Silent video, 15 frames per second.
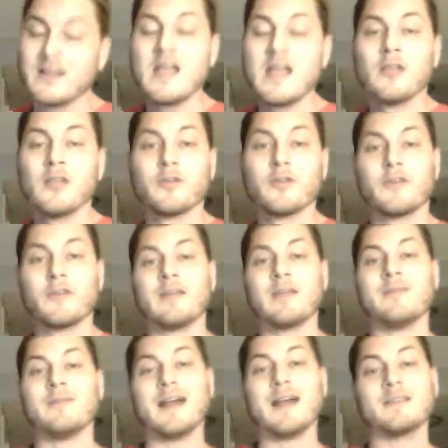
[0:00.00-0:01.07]
Look for him
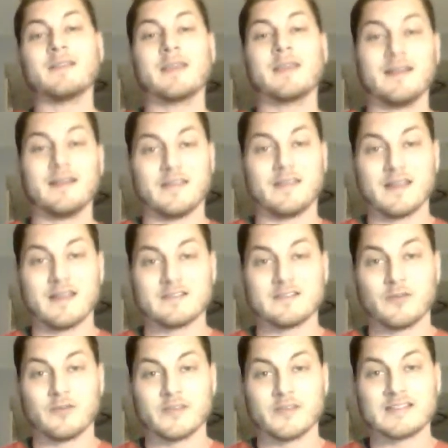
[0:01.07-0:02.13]
not to get in the end zone
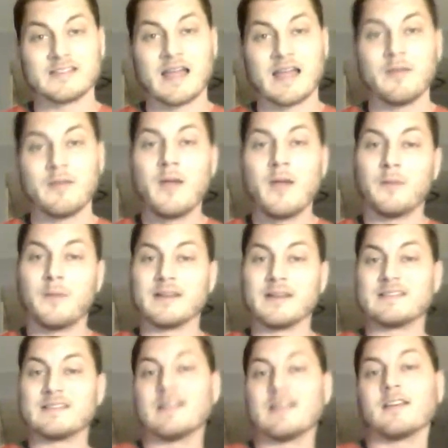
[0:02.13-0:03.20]
this time, but he
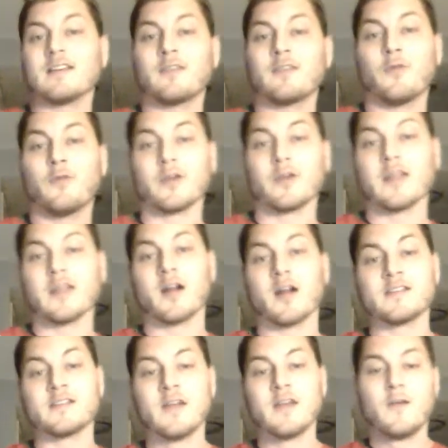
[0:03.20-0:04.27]
still gets 40 yards.
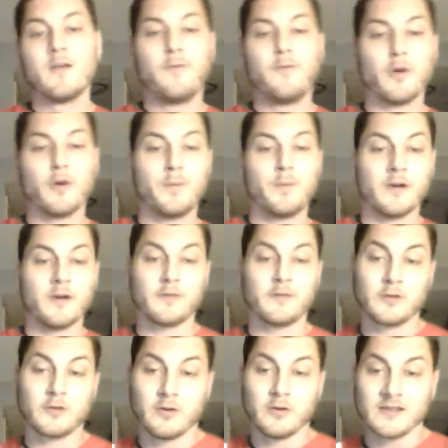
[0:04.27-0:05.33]
4 points for
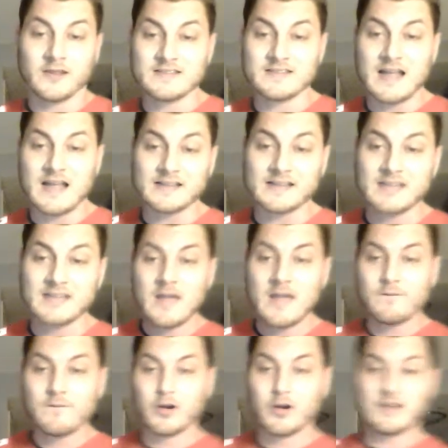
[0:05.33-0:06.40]
Tony Gonzalez.
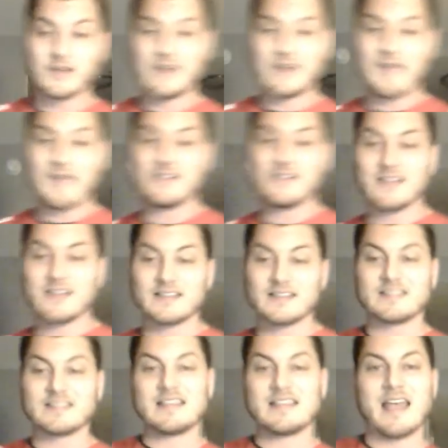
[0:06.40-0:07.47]
Vernon Davis against the
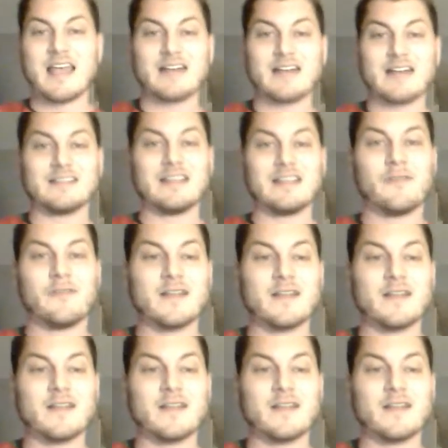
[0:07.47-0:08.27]
Seattle defense.